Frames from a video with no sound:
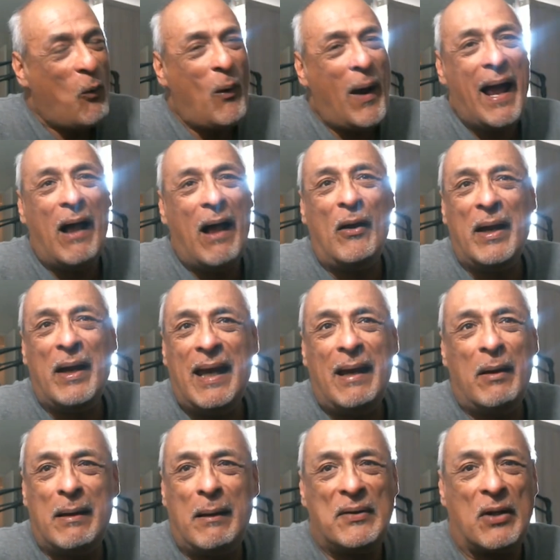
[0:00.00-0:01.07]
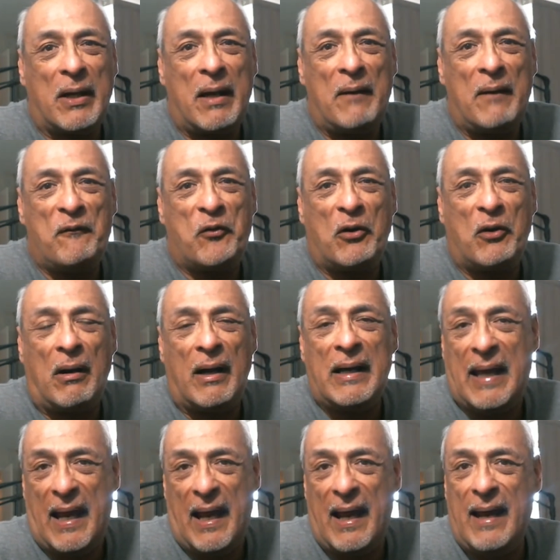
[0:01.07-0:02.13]
Well, he was looking for
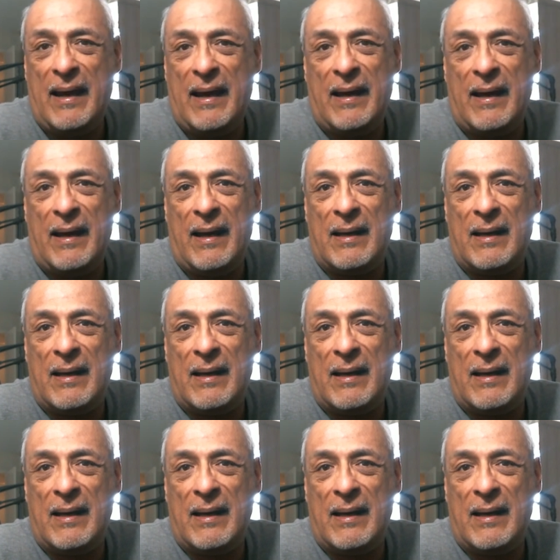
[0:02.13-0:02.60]
a gig,